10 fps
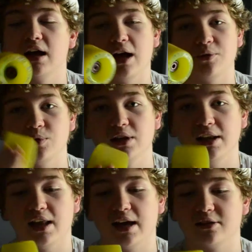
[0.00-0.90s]
I really
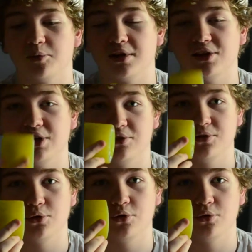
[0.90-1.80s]
like them. I think if
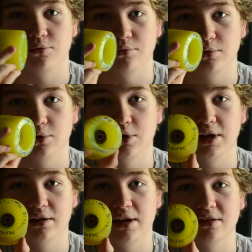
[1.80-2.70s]
you're
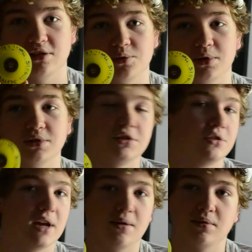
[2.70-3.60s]
looking at these wheels and
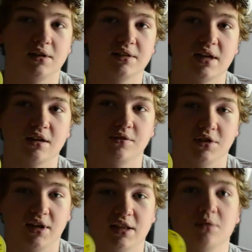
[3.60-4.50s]
you can't really decide if you
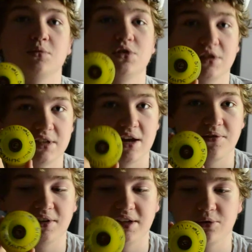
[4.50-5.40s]
should get them, you should
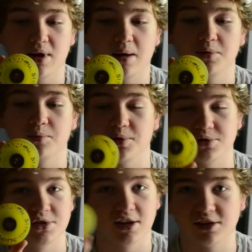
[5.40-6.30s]
definitely grab them.
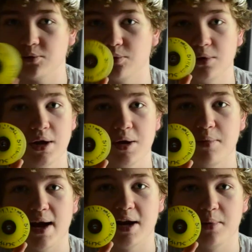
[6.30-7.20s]
There's nothing
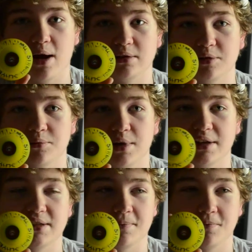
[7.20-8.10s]
bad about them
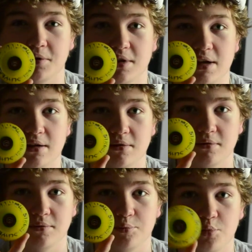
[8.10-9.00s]
except for the
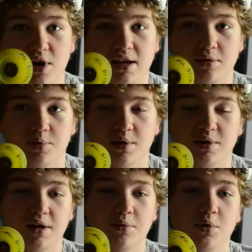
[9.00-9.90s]
break-in
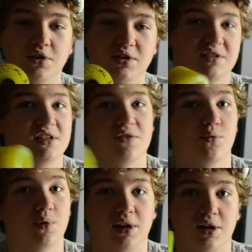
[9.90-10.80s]
period, which isn't
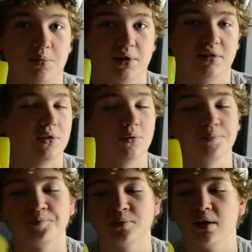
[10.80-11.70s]
even really a big deal.
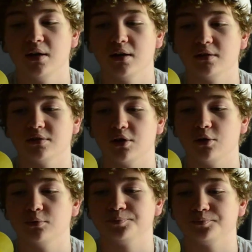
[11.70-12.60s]

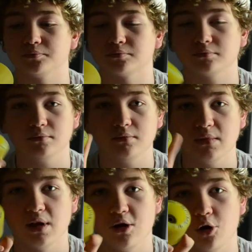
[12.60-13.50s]
So,
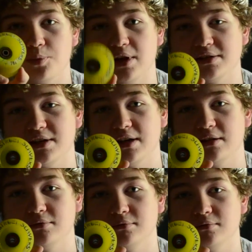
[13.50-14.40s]
I hope that's a
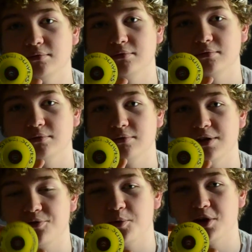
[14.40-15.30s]

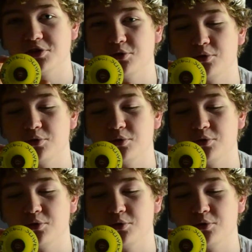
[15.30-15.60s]
informational